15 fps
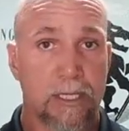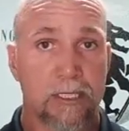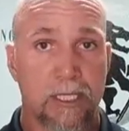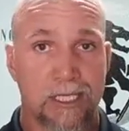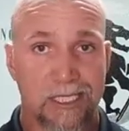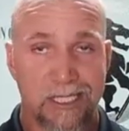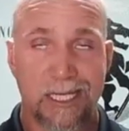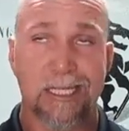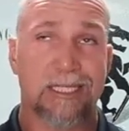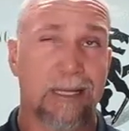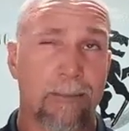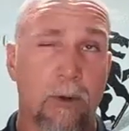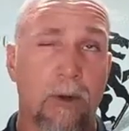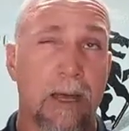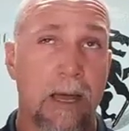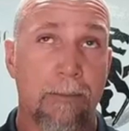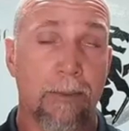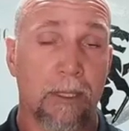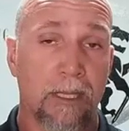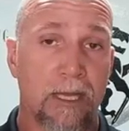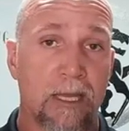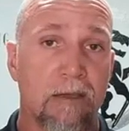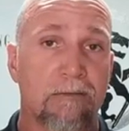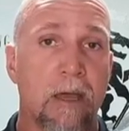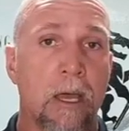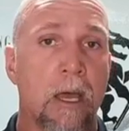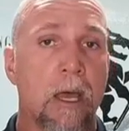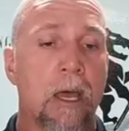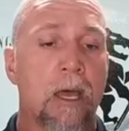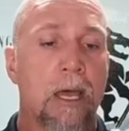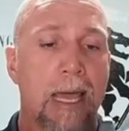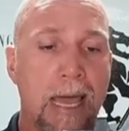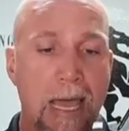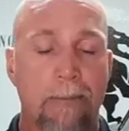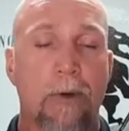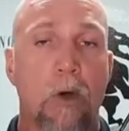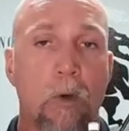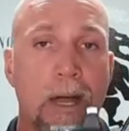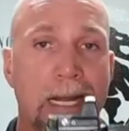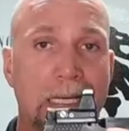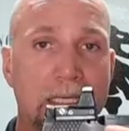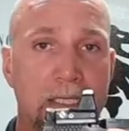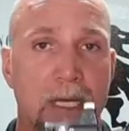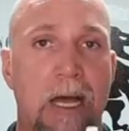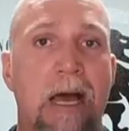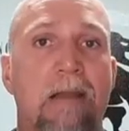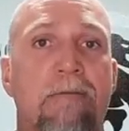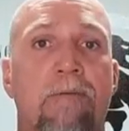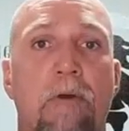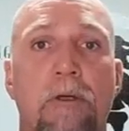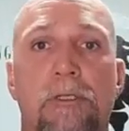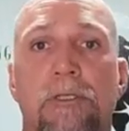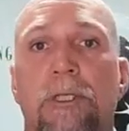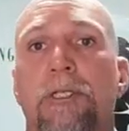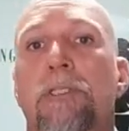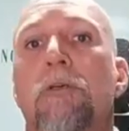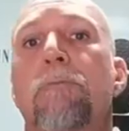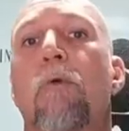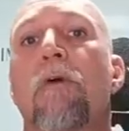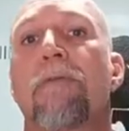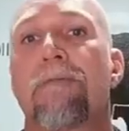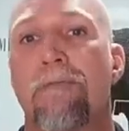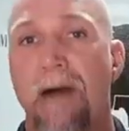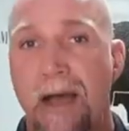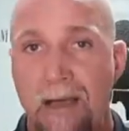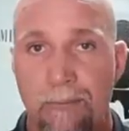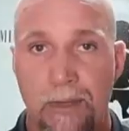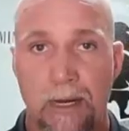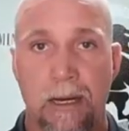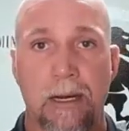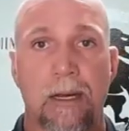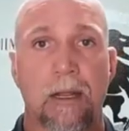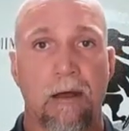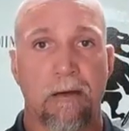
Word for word: It's the six MOA, I believe, MOA dot versus the 2.5 minute